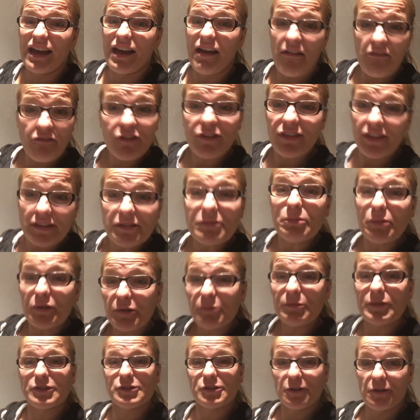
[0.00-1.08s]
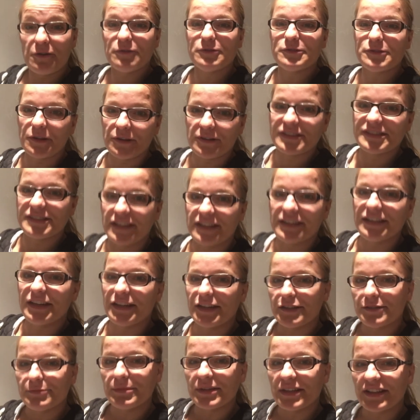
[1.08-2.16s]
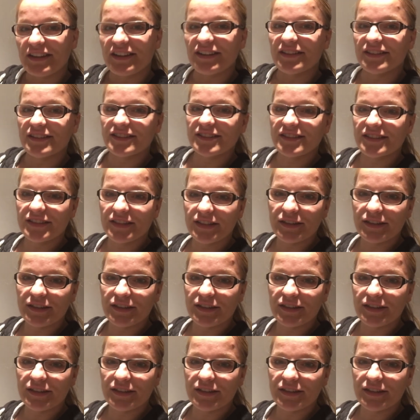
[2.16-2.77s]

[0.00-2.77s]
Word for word: everything's pretty much closed on Sundays because